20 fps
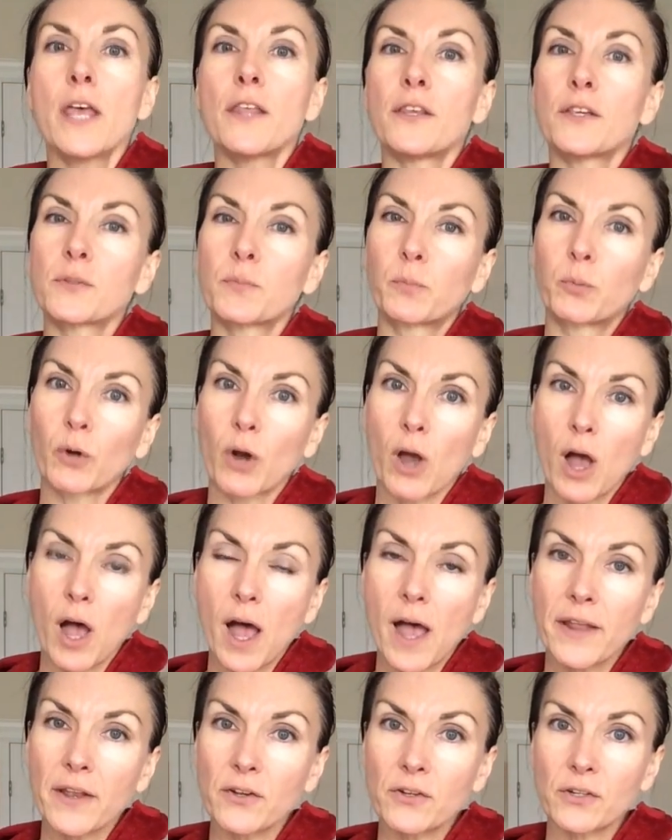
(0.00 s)
This
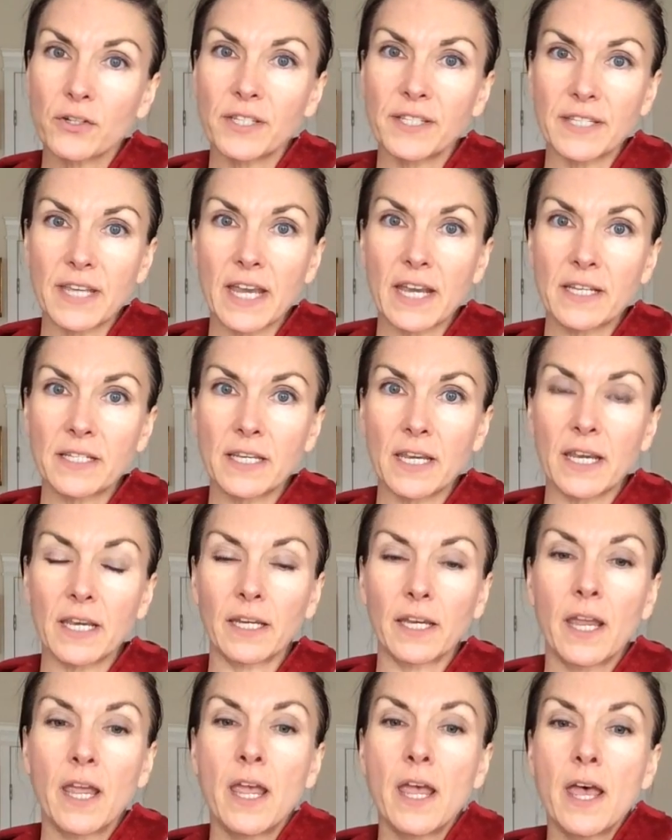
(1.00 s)
broad understanding